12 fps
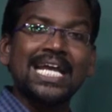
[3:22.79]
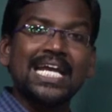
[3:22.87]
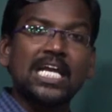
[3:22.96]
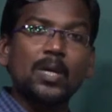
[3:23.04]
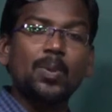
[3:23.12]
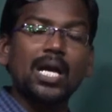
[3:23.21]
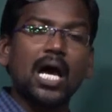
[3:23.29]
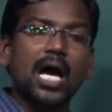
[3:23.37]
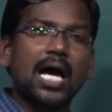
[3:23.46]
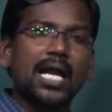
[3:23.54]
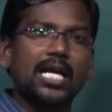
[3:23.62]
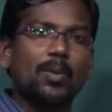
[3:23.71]
triple
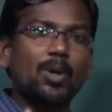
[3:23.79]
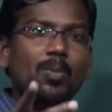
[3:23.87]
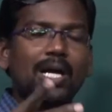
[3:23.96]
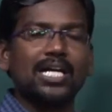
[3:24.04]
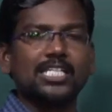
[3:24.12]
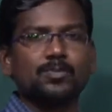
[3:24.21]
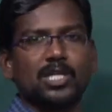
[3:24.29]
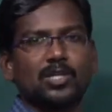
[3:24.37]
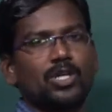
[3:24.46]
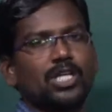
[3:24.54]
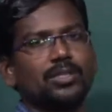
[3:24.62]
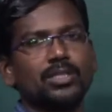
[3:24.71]
or double bond
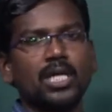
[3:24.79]
respectively.